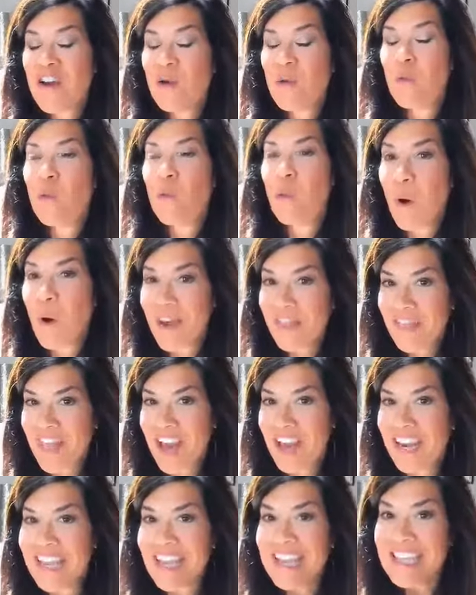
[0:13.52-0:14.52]
what
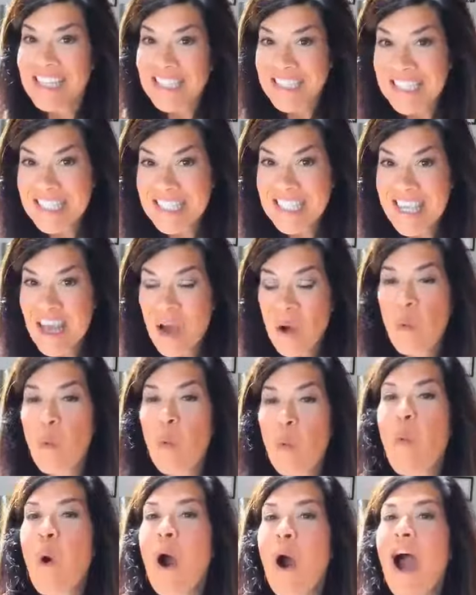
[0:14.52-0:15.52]
that is,
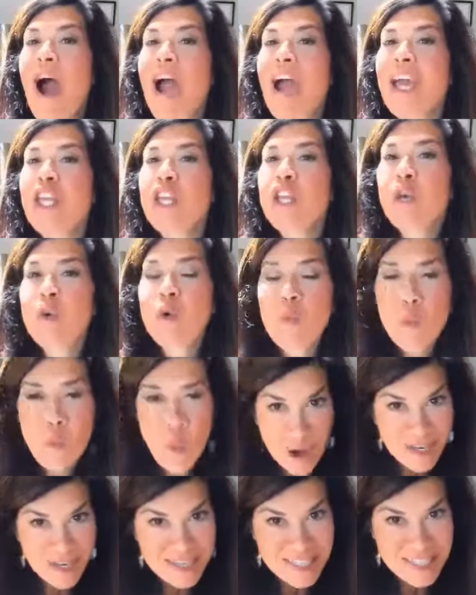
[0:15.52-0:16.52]
why you
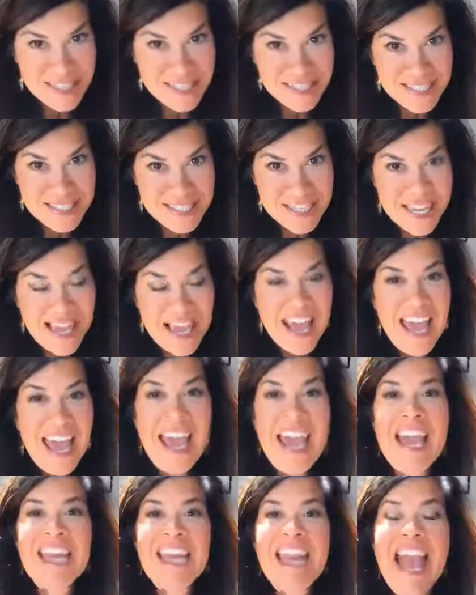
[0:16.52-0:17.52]
want it,
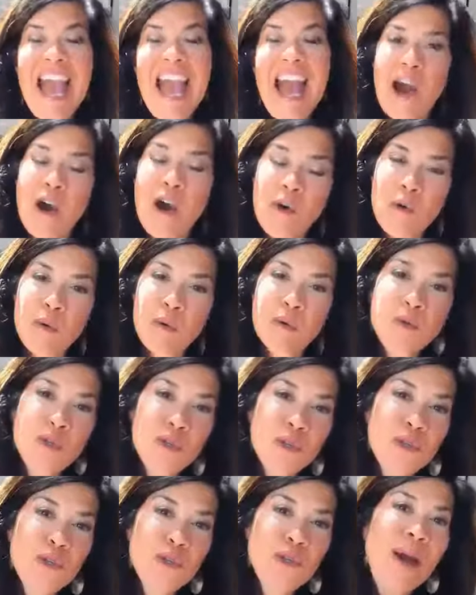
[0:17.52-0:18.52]
and how
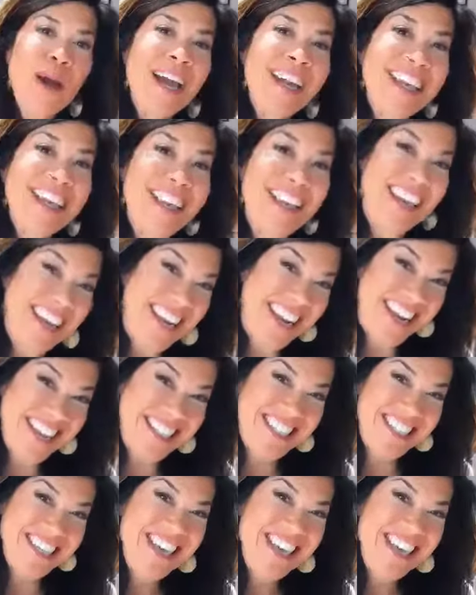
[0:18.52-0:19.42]
to get it.